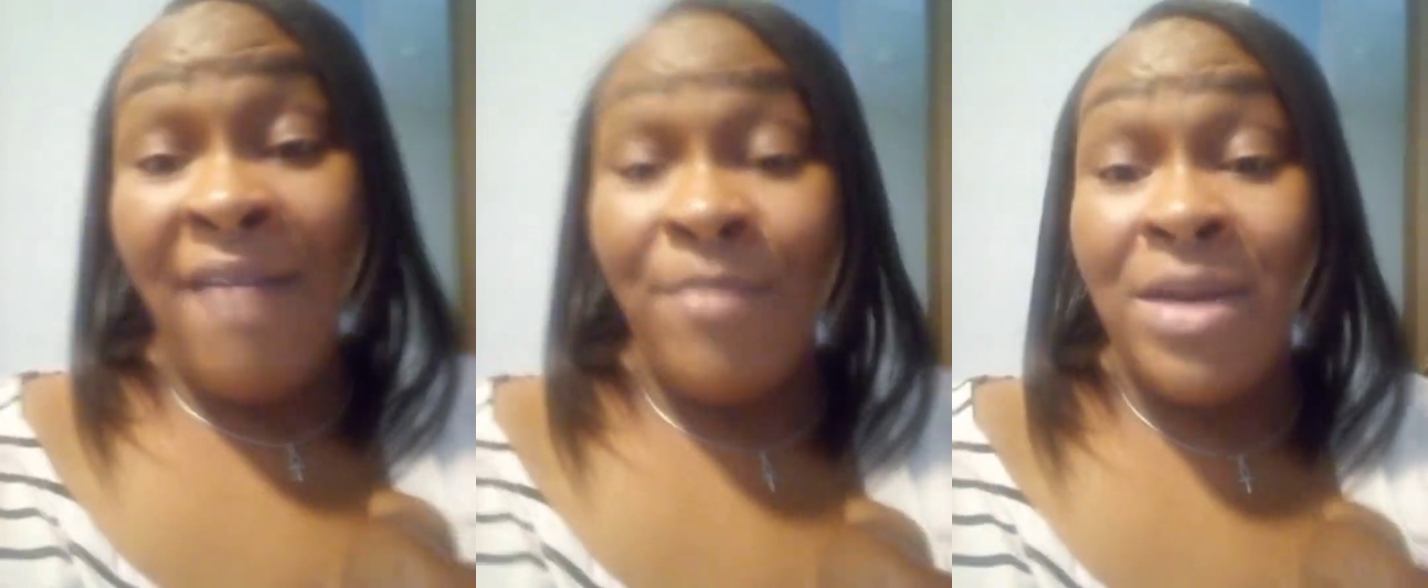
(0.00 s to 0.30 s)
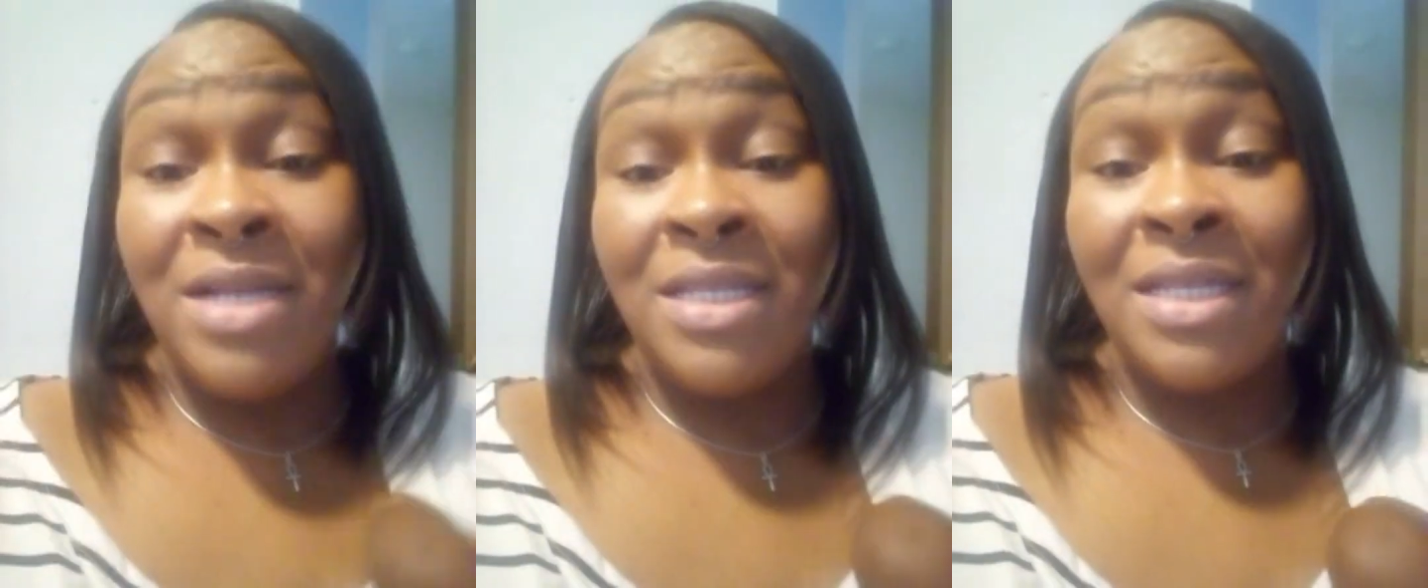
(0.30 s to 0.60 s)

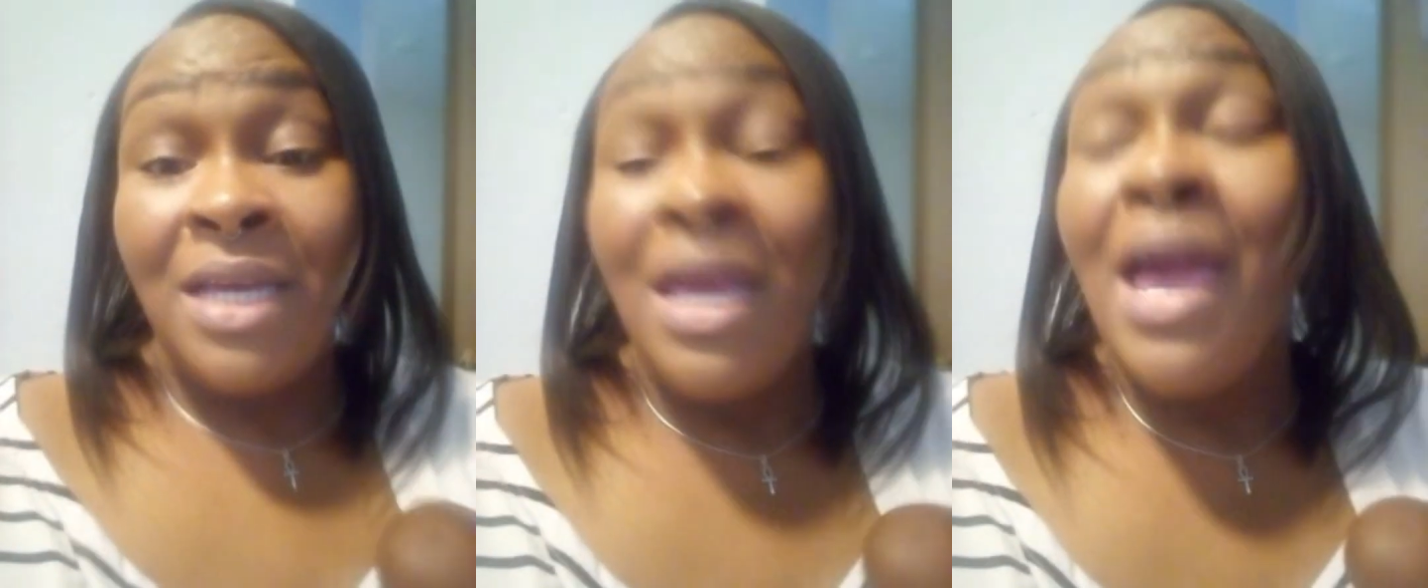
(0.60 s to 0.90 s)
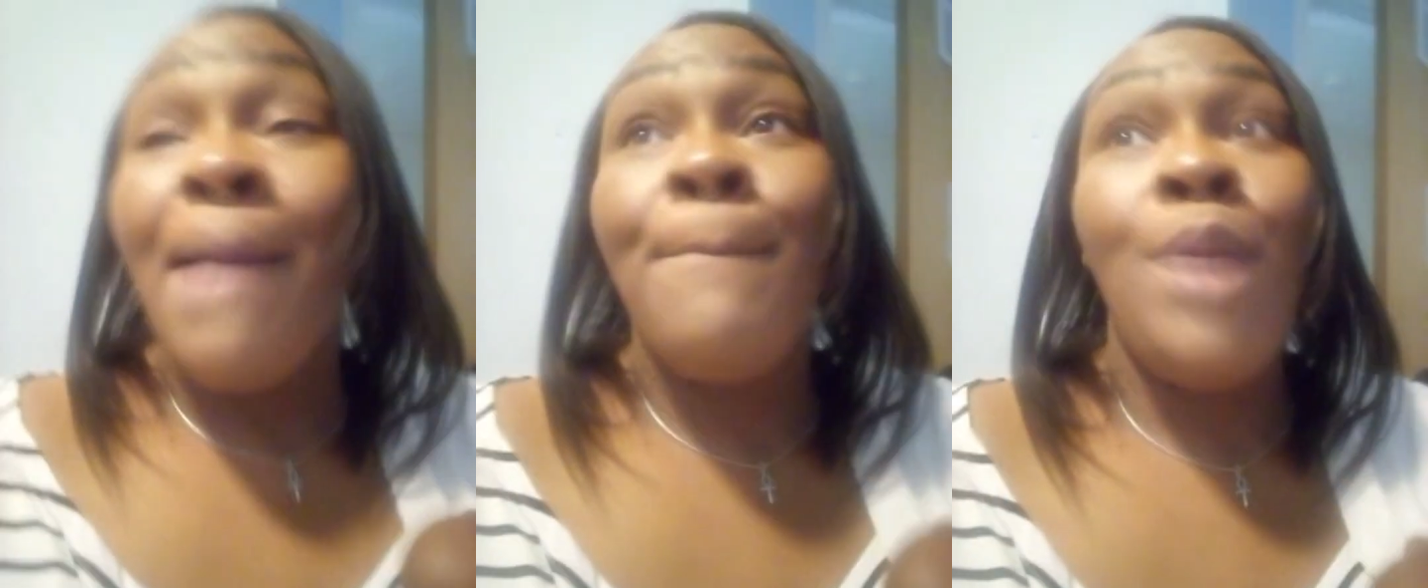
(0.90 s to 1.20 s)
months.
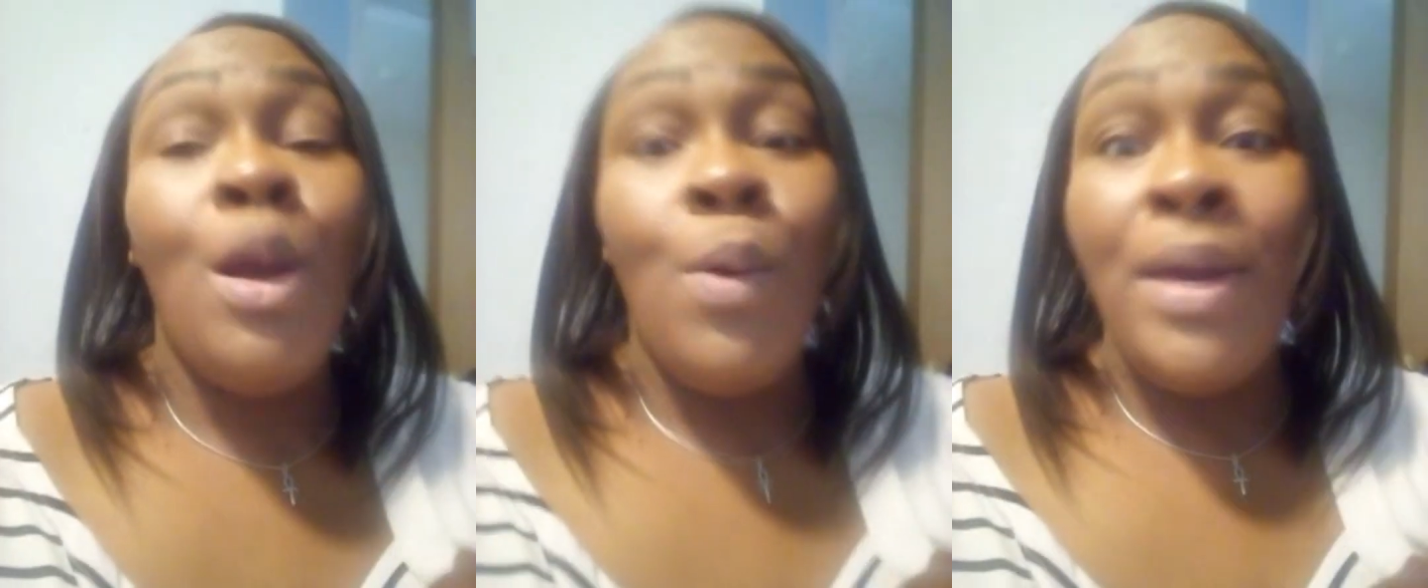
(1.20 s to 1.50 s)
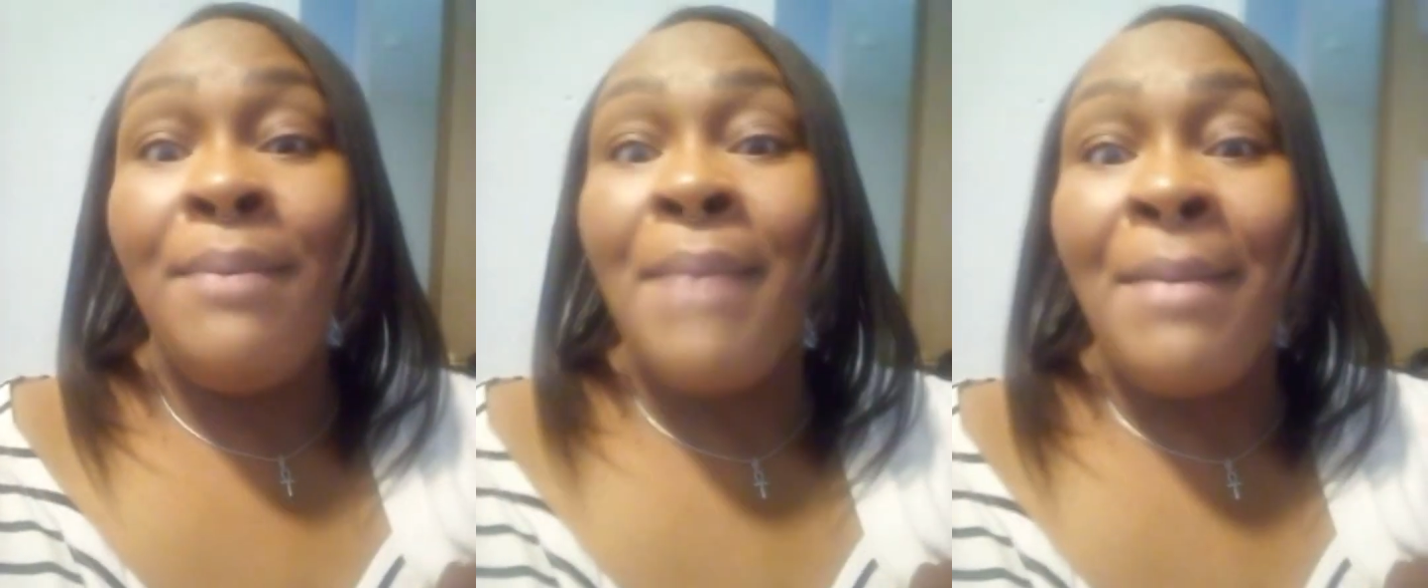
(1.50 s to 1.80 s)

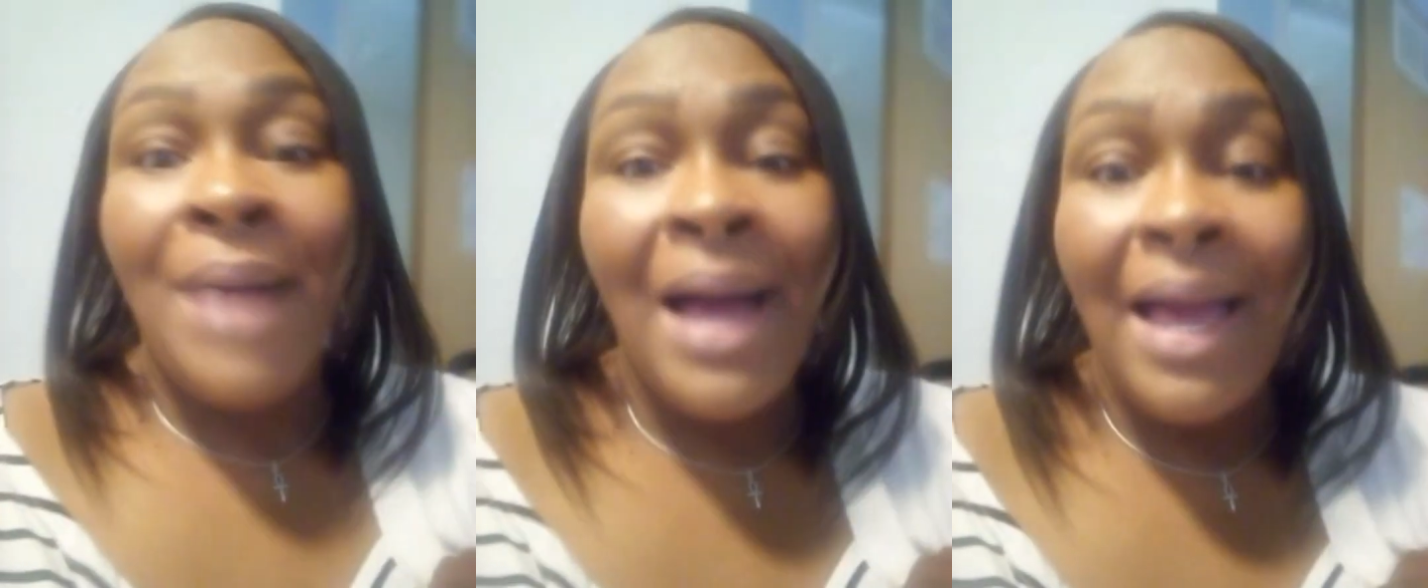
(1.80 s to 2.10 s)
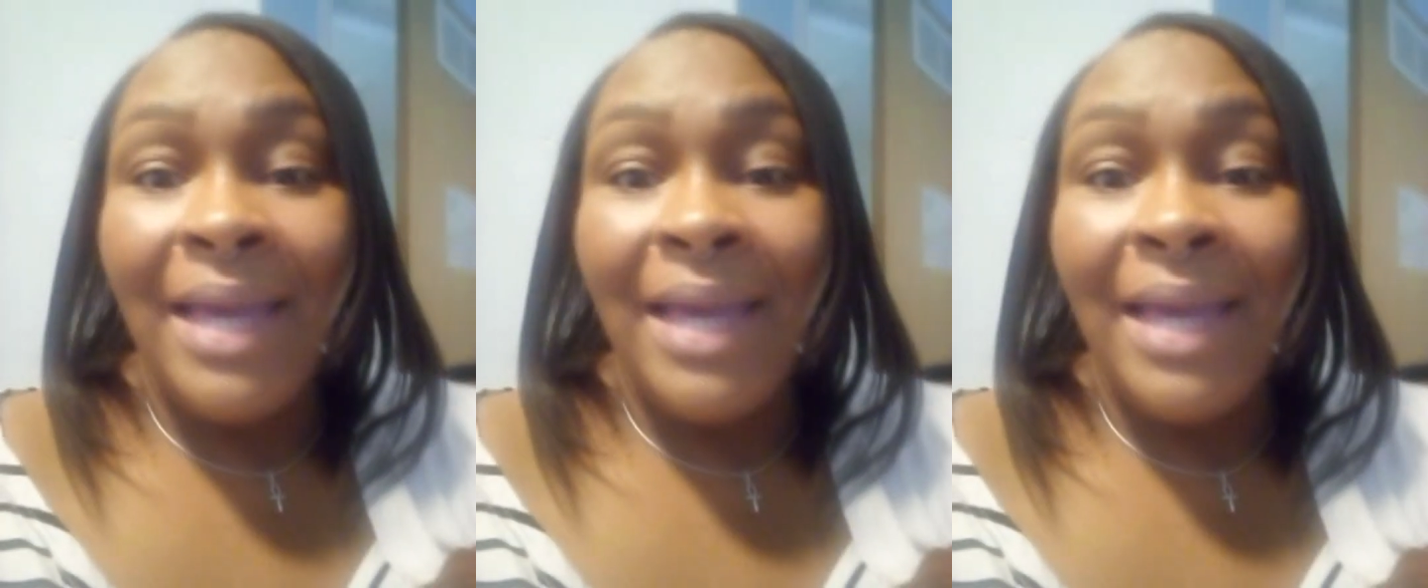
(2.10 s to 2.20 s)
Blowing my mind.